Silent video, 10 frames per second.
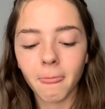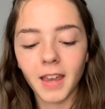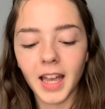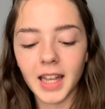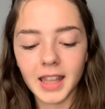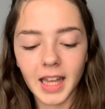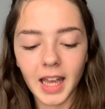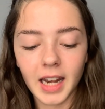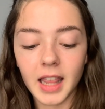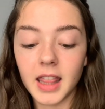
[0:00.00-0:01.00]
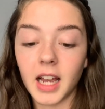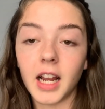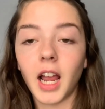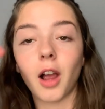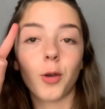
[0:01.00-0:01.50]
And then the
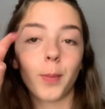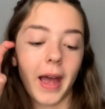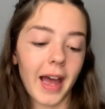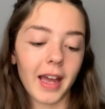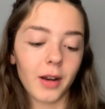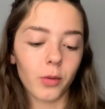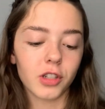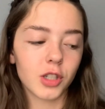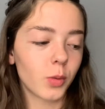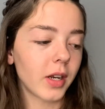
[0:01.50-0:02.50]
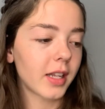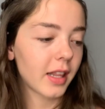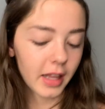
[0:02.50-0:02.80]
gunk pad, which is what they